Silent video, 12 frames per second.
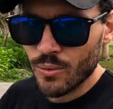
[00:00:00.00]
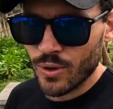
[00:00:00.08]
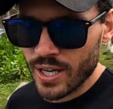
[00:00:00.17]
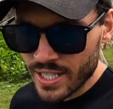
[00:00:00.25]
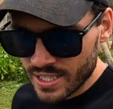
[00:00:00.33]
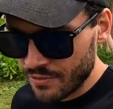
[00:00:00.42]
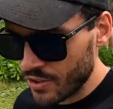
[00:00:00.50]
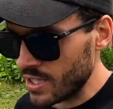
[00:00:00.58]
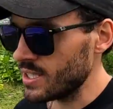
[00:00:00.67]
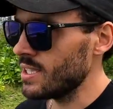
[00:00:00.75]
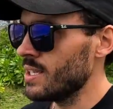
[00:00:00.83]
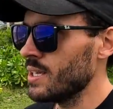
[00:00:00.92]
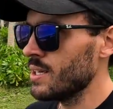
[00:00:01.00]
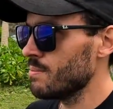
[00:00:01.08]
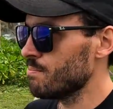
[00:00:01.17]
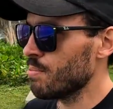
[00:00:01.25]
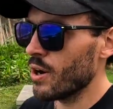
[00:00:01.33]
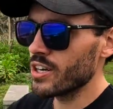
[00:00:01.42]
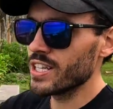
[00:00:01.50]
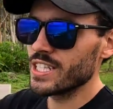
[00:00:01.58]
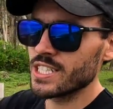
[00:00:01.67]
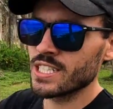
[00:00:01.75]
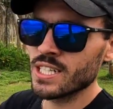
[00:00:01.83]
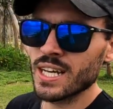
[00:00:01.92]
we're at a different part of
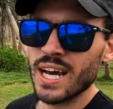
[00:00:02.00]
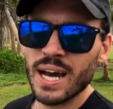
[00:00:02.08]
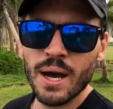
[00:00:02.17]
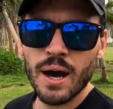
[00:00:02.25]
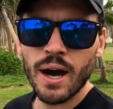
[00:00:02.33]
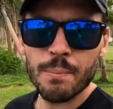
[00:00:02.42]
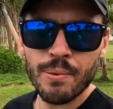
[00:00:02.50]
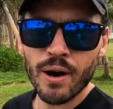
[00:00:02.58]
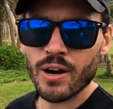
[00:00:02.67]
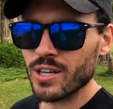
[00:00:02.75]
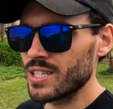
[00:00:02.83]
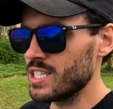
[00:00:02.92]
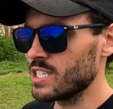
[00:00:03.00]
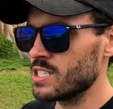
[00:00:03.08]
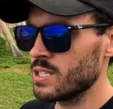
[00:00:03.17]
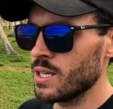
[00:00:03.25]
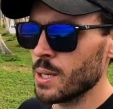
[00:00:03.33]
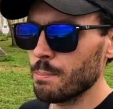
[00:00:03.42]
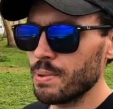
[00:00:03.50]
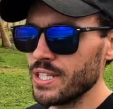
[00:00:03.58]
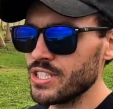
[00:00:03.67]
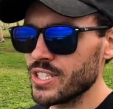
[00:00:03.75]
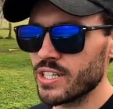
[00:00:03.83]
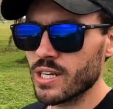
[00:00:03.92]
this park, this
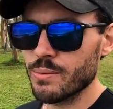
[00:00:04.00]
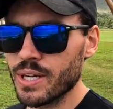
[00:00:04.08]
beach here, and